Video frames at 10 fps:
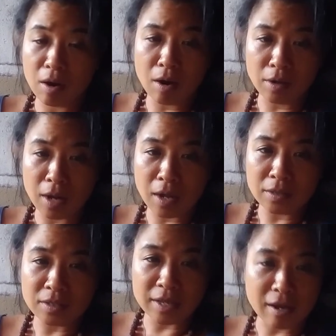are
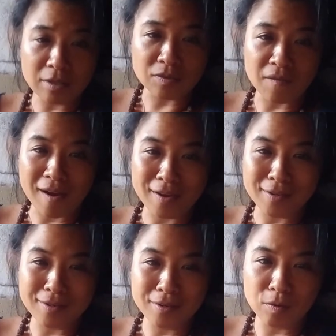not
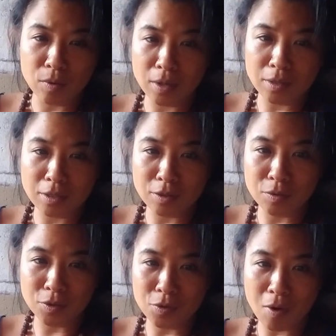satisfied with who
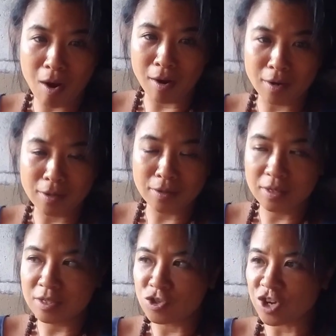you are
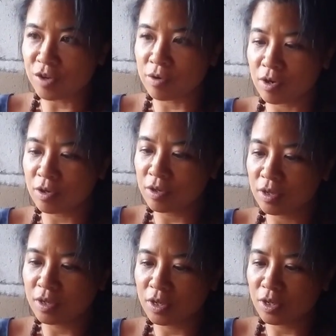in general.
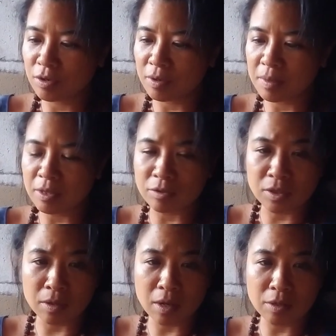You know what I mean? There's
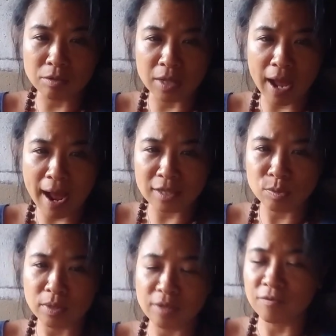an
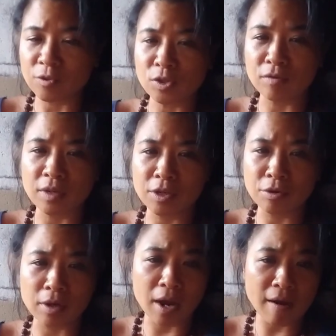aspect of yourself that you're
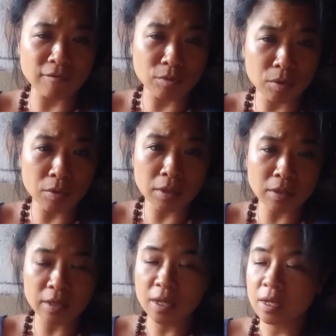not comfortable with,
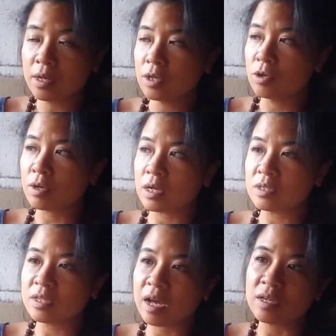you're not
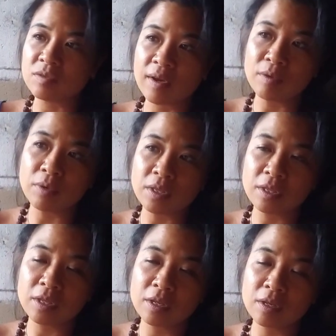satisfied with,
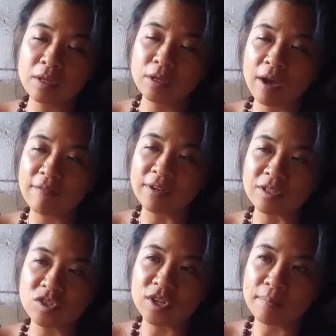you haven't
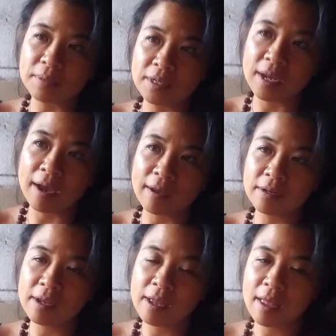accepted yet,
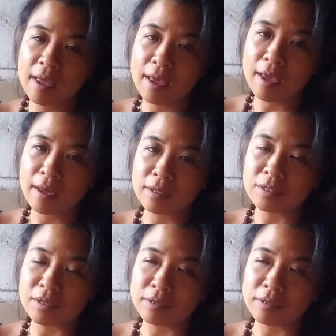and